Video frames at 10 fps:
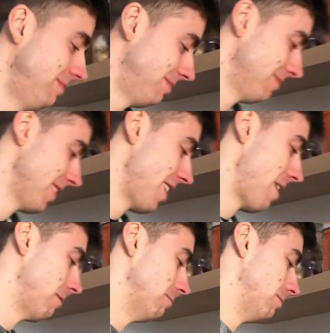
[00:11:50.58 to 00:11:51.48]
Okay,
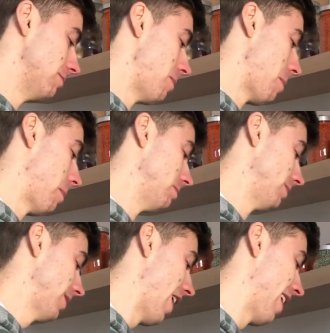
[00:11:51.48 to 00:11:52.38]
let's stop
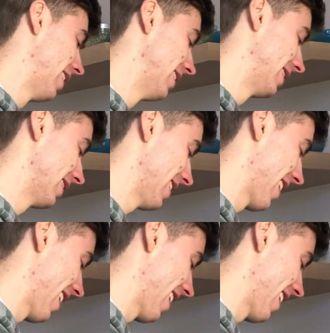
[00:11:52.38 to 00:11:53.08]
playing with tofu.